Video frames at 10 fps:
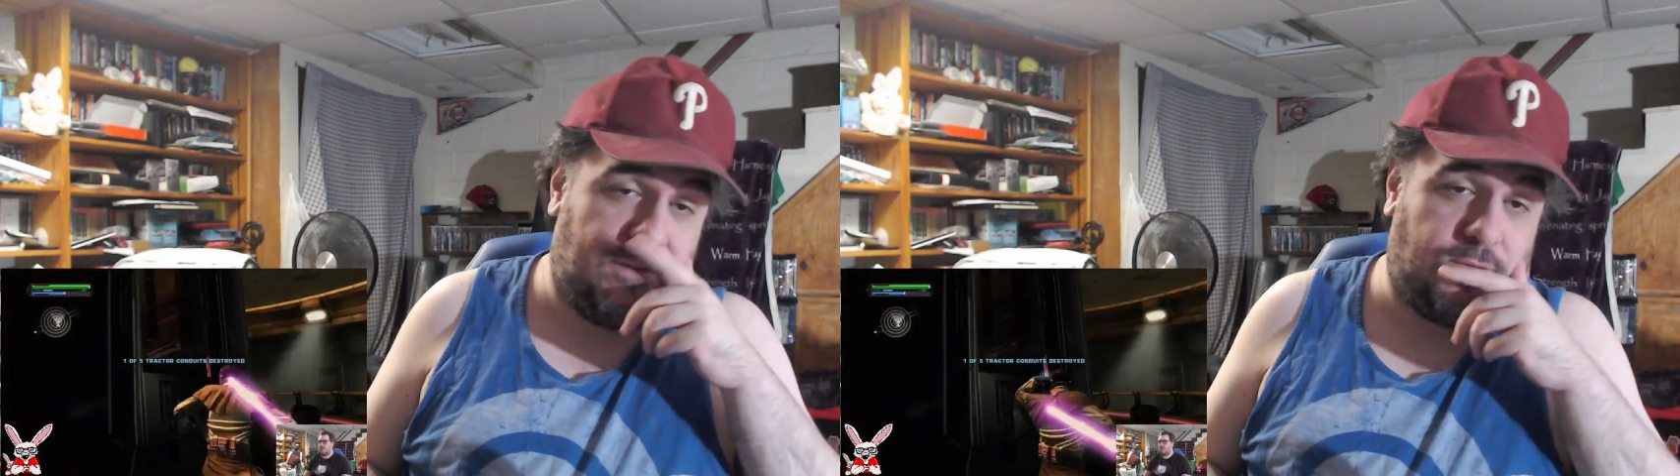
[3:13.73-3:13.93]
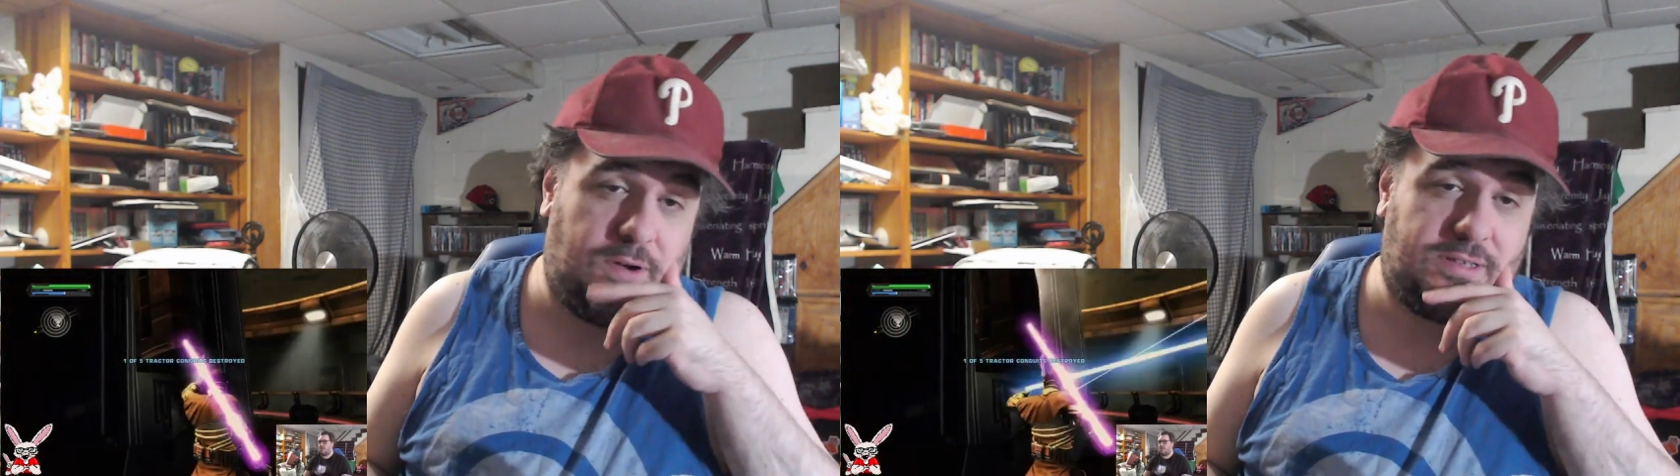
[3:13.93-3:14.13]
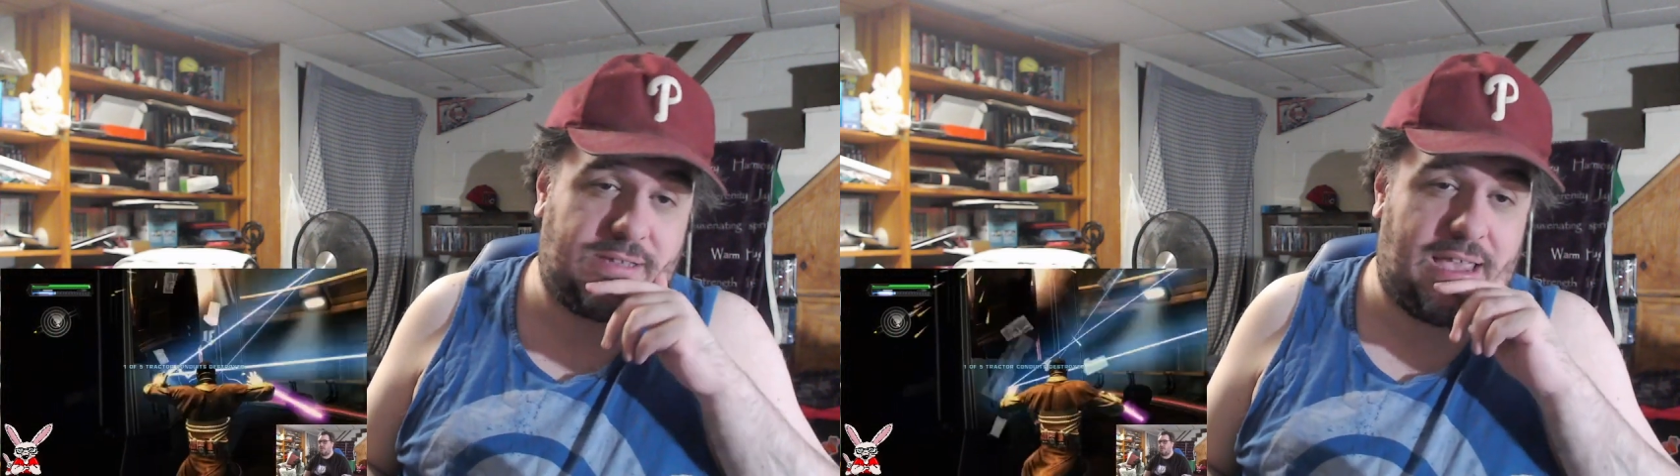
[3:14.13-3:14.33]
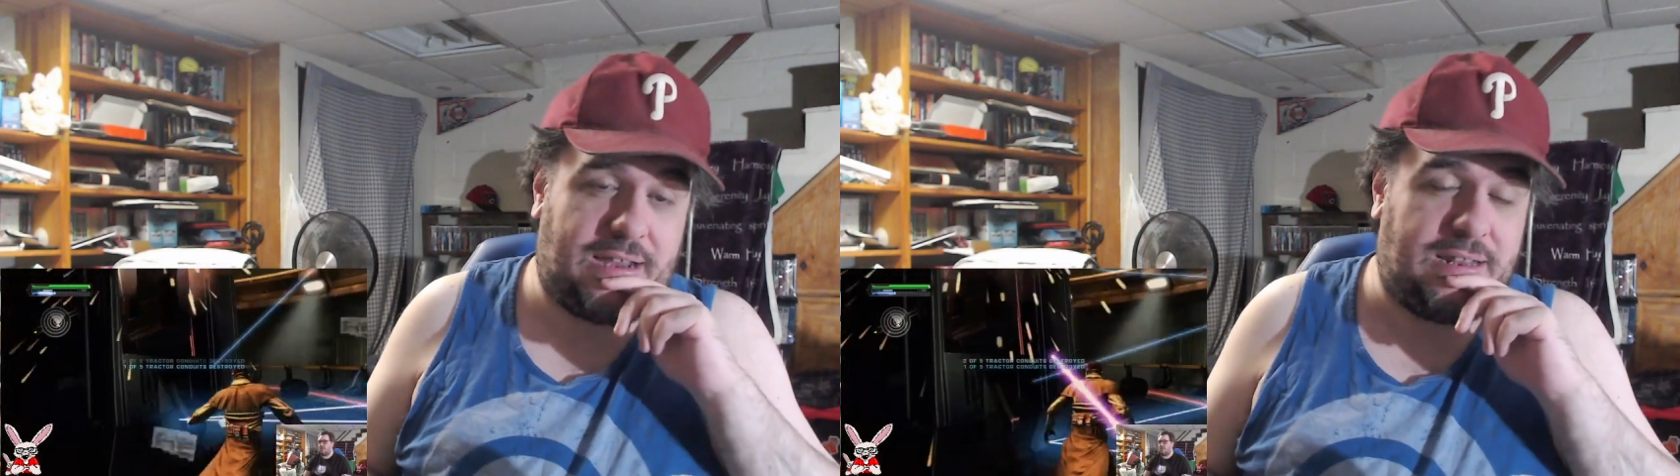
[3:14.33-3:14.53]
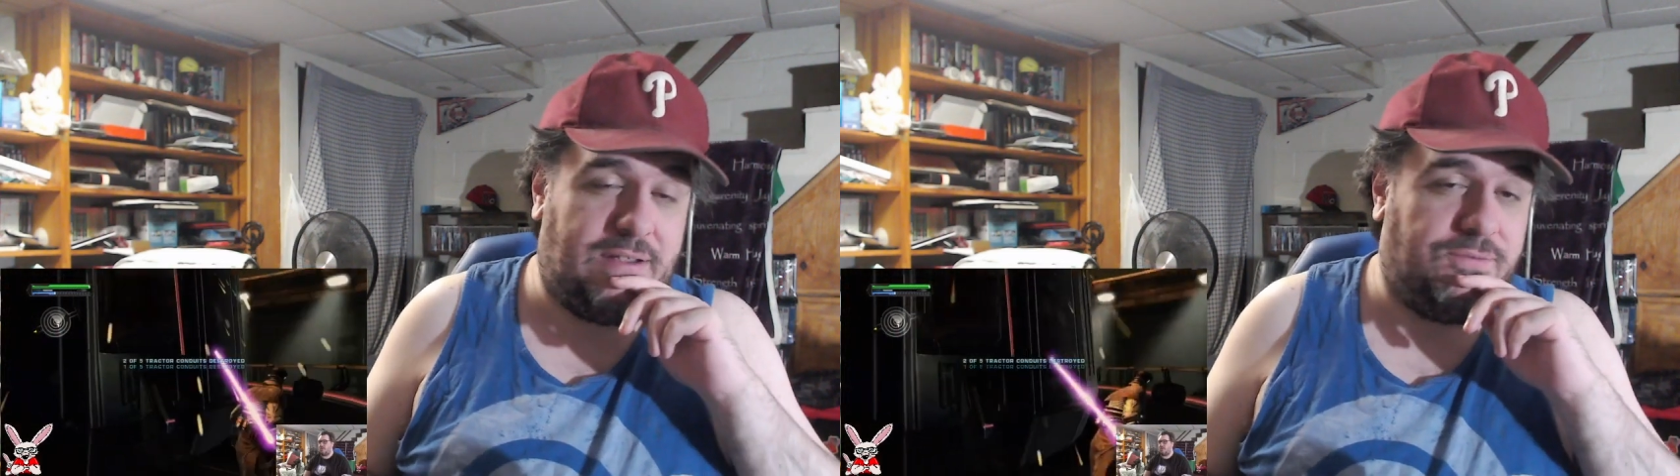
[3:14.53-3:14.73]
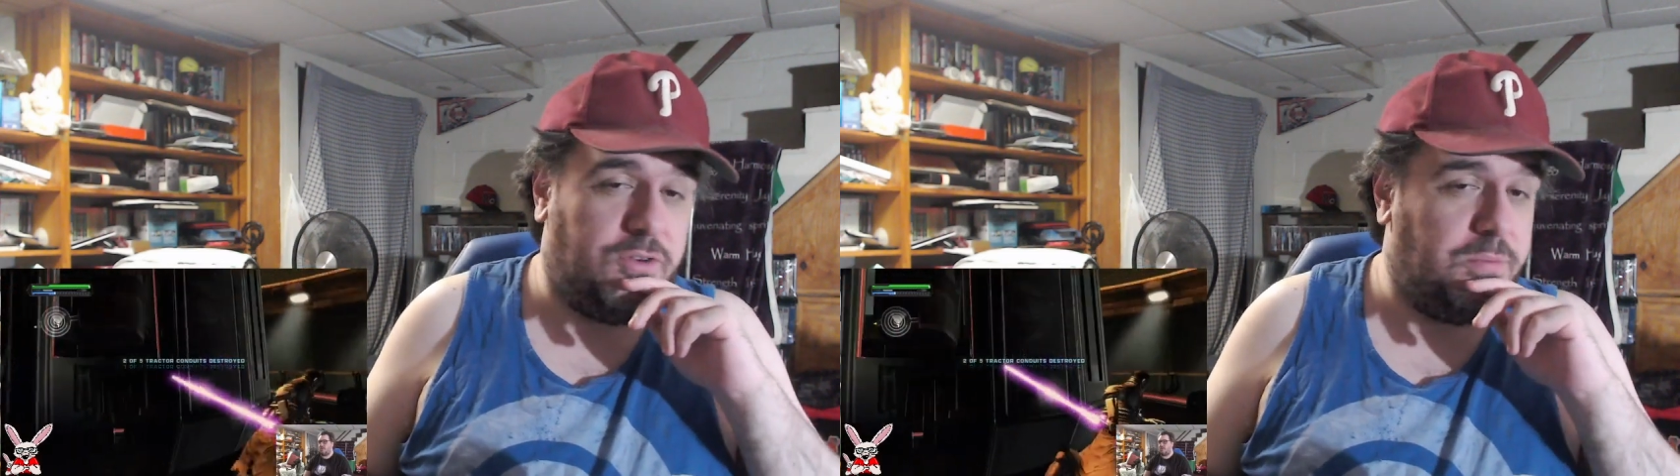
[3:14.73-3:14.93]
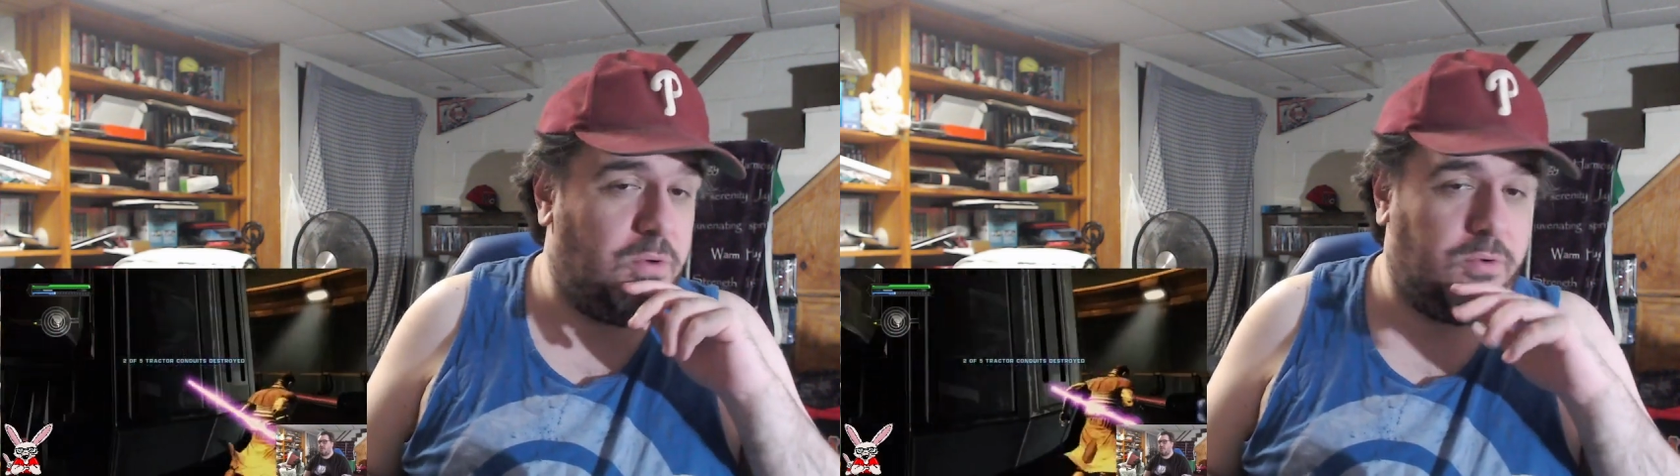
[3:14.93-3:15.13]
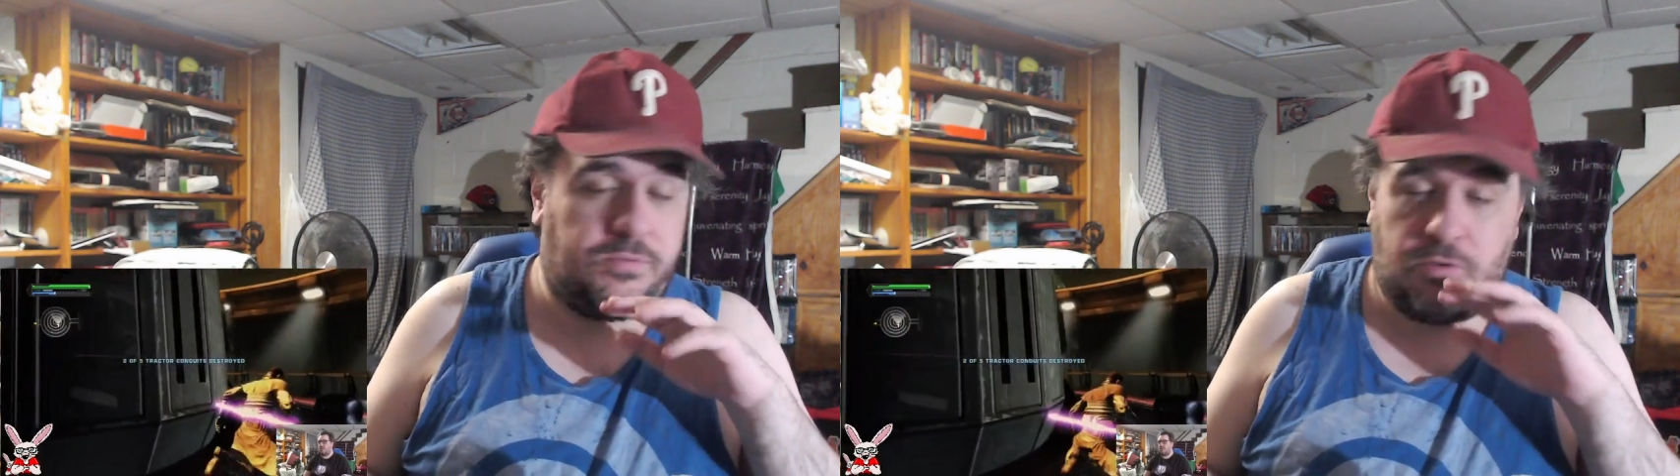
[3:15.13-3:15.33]
voice acting for the
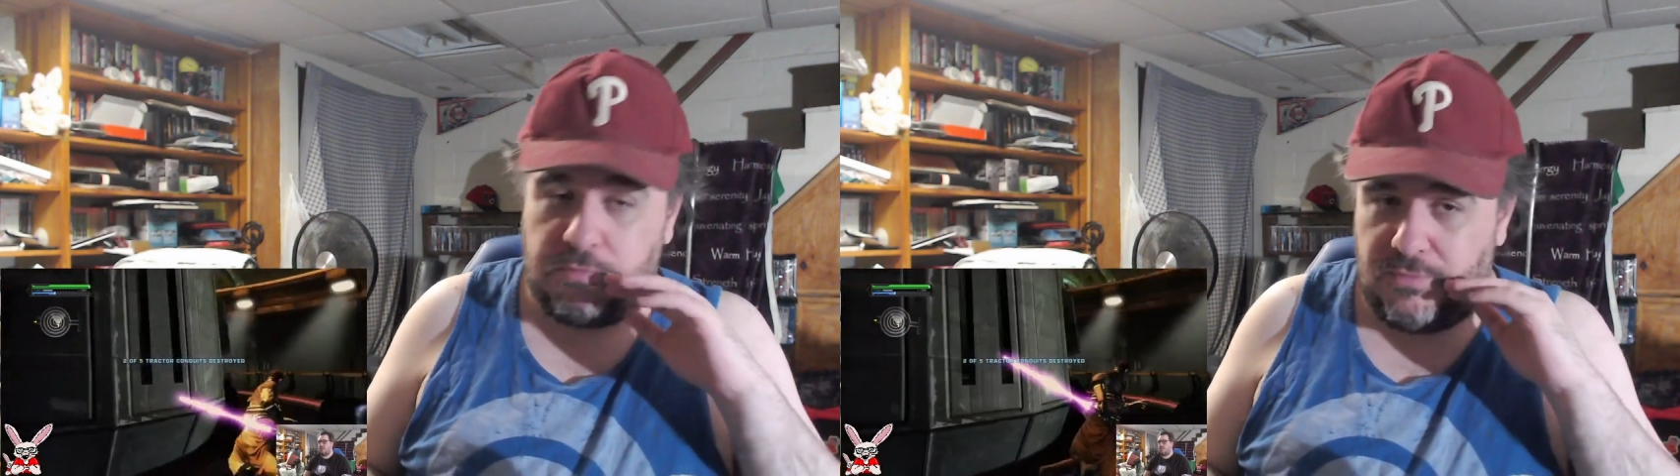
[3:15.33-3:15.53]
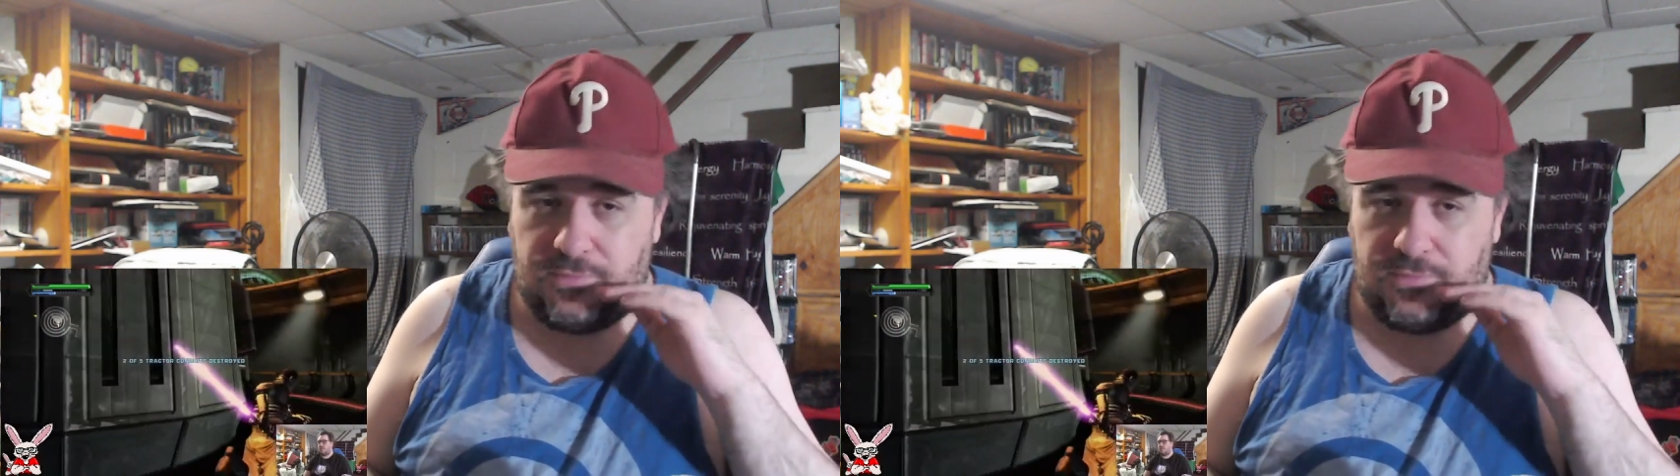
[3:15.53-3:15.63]
most part,